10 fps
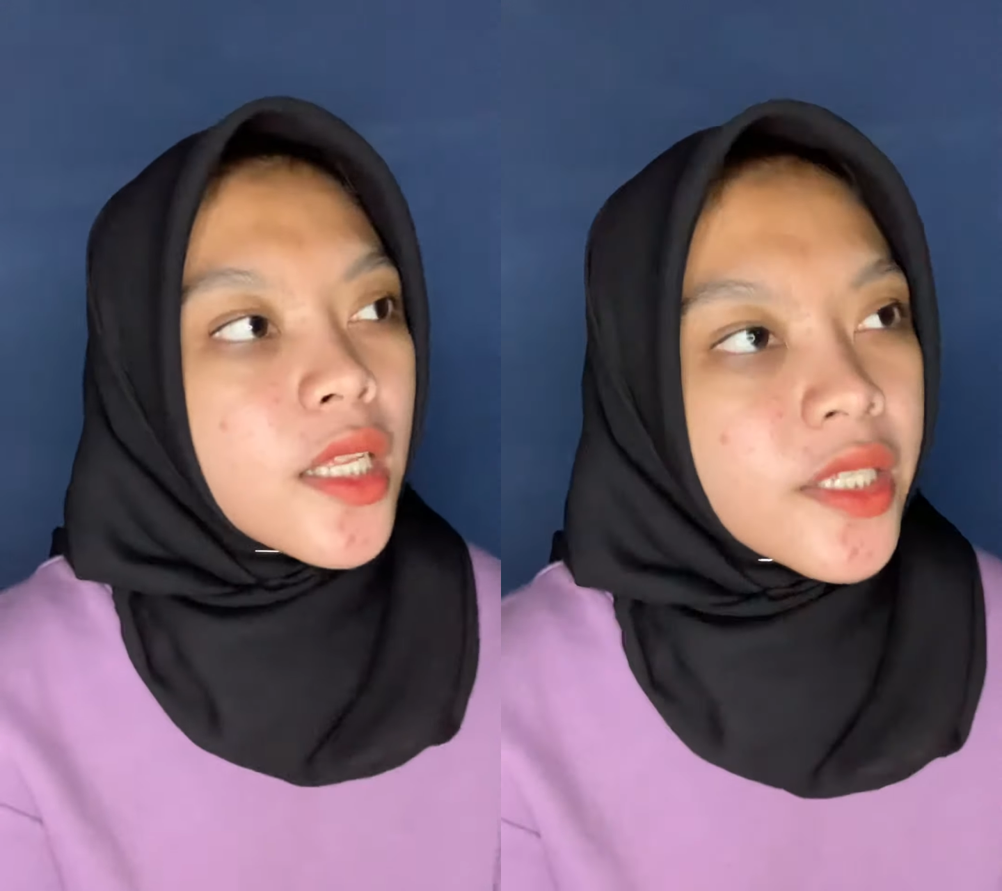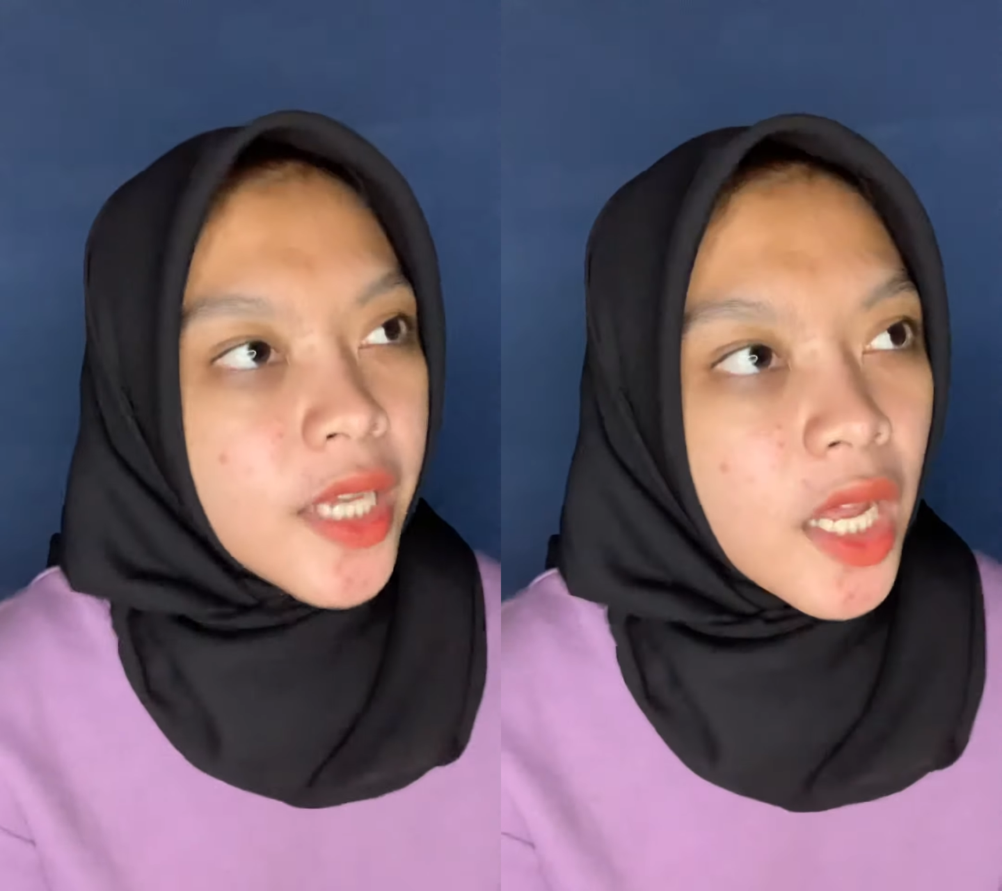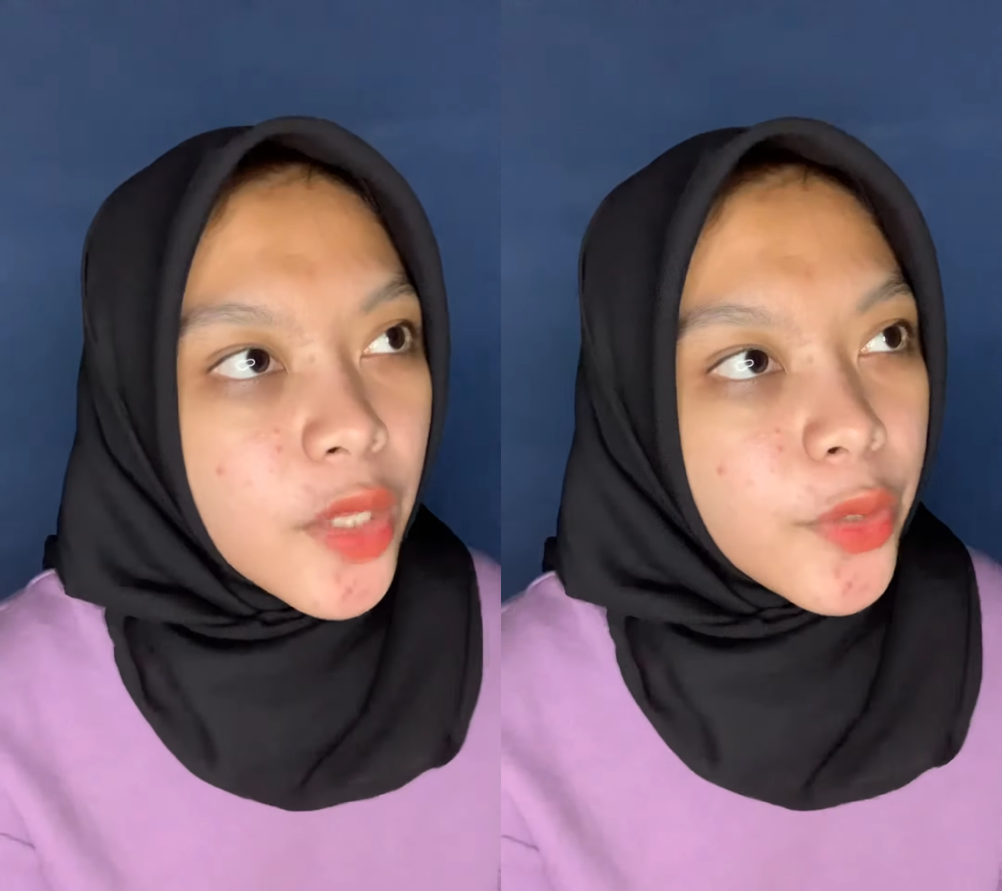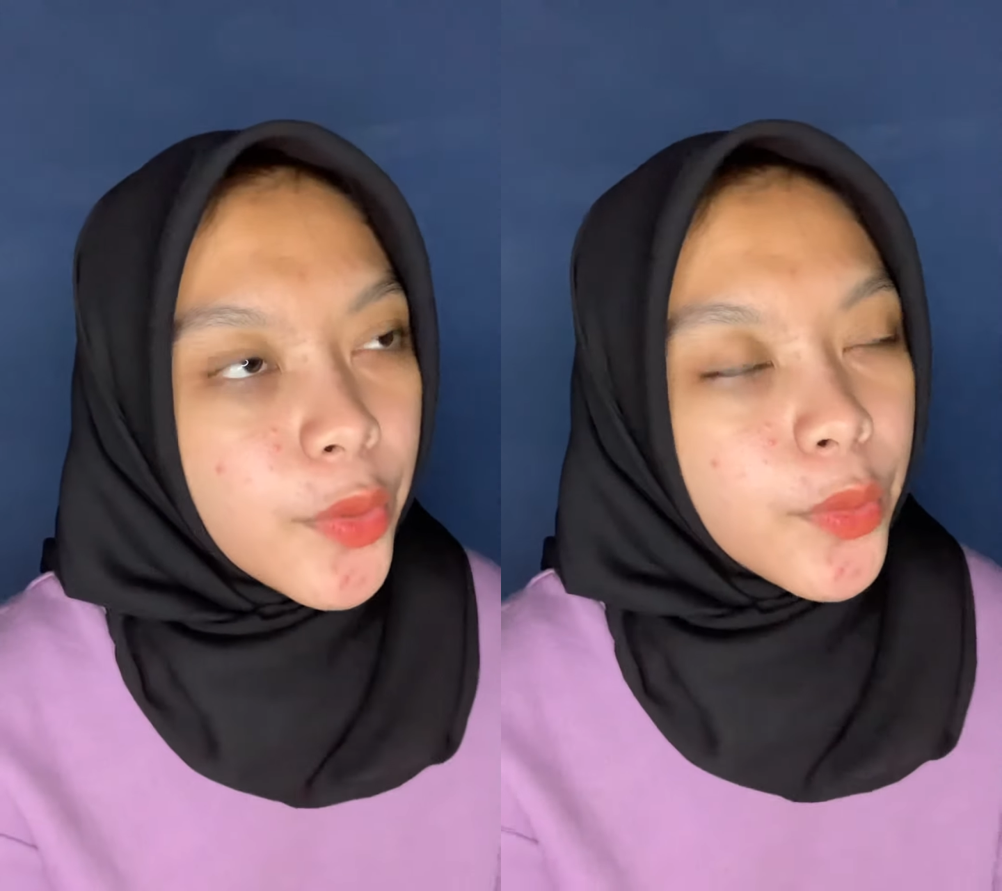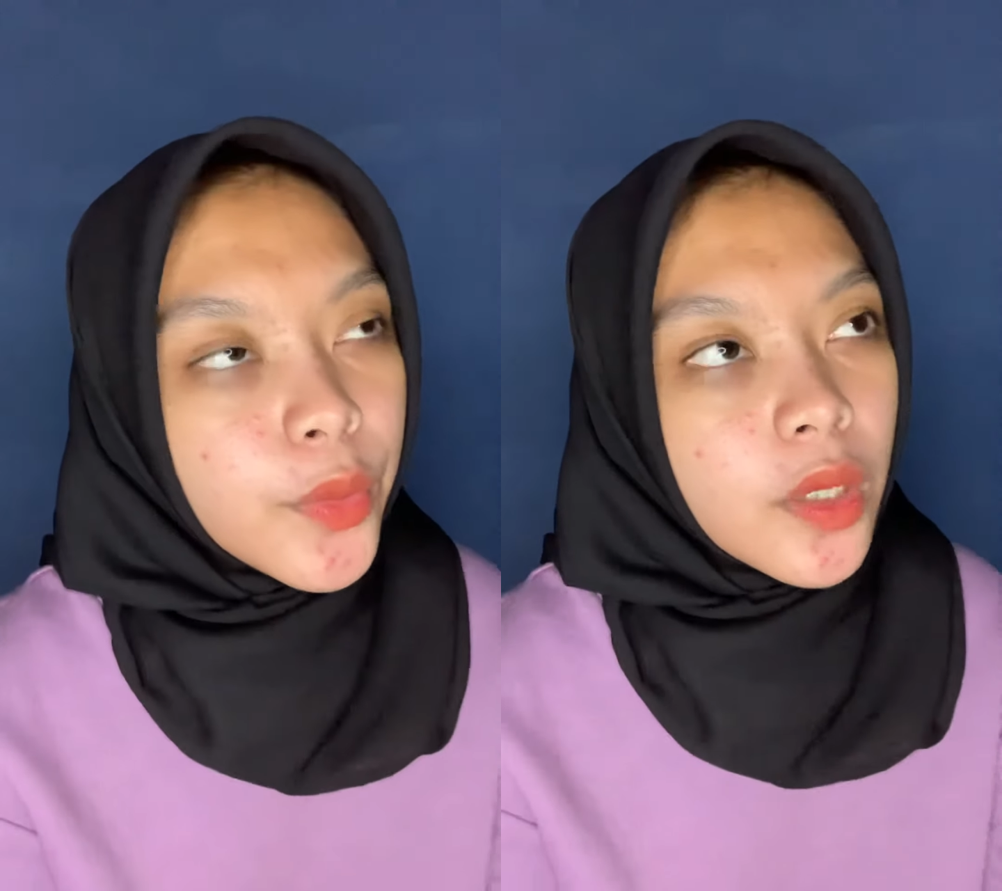tell
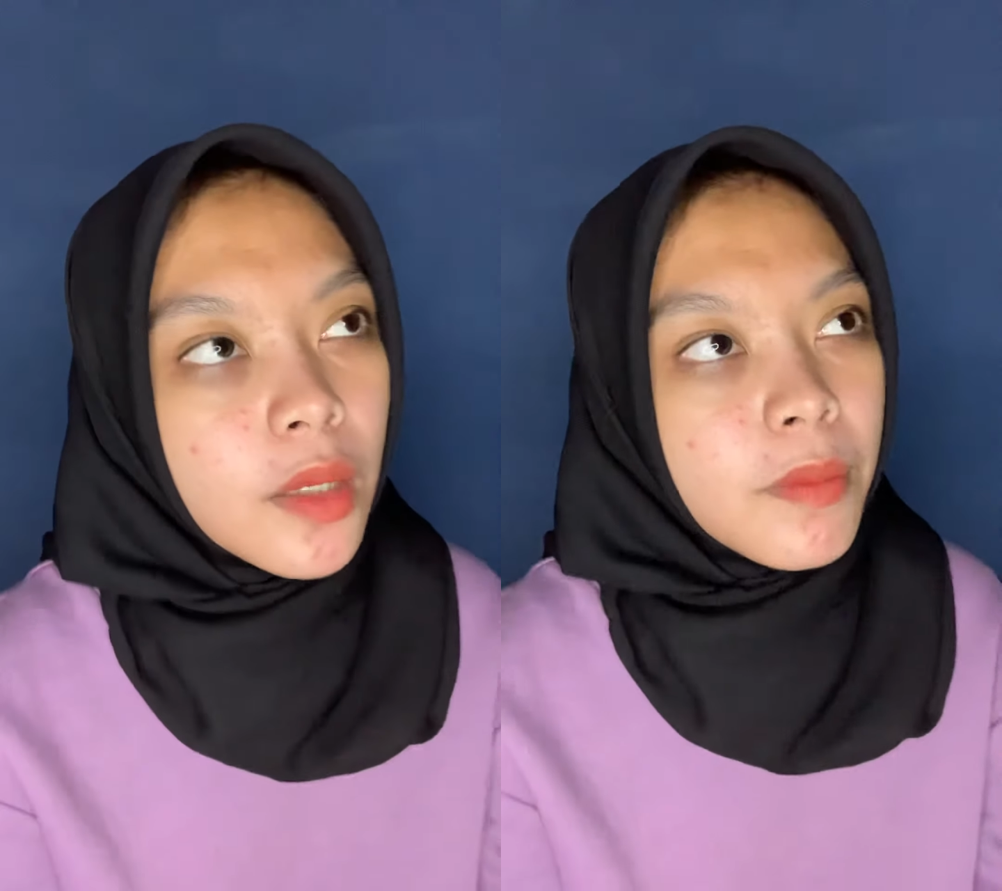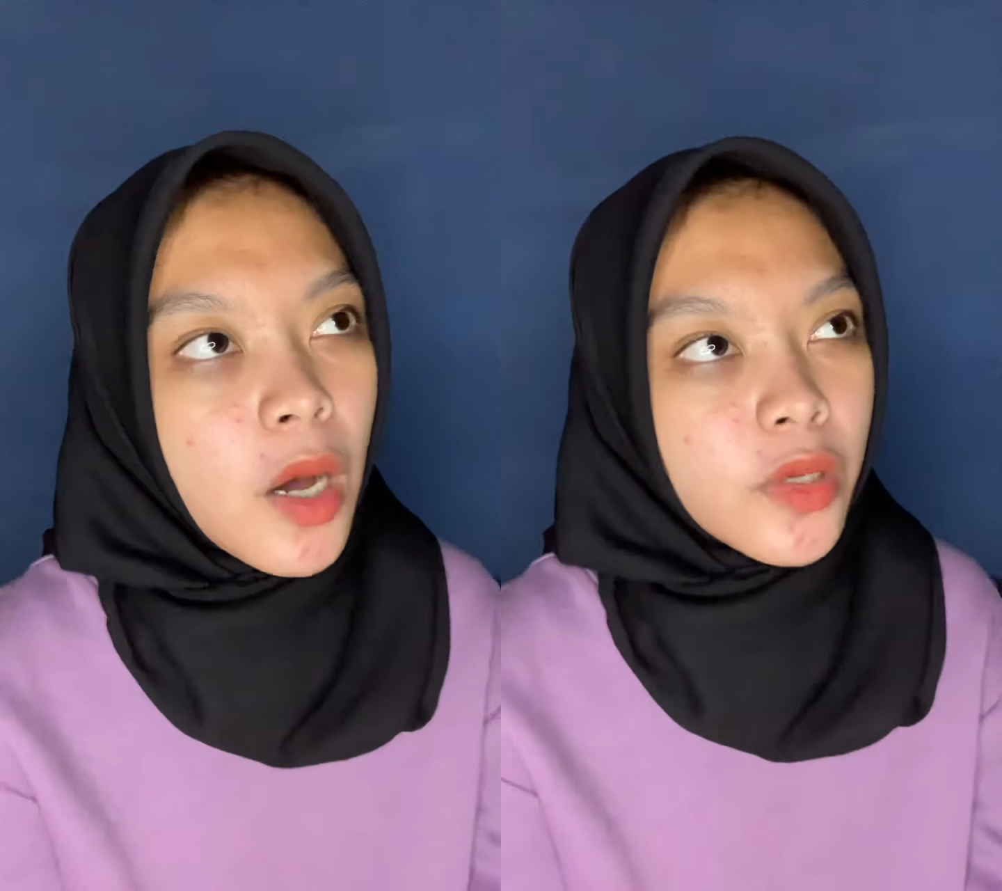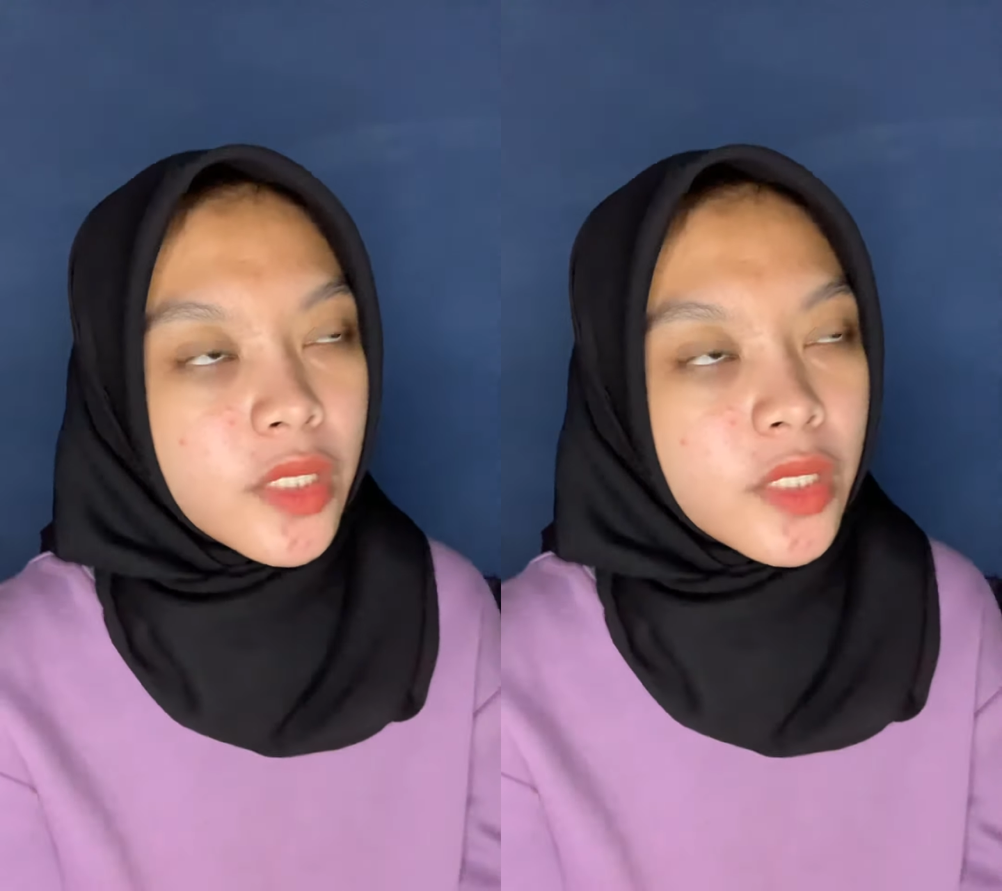you about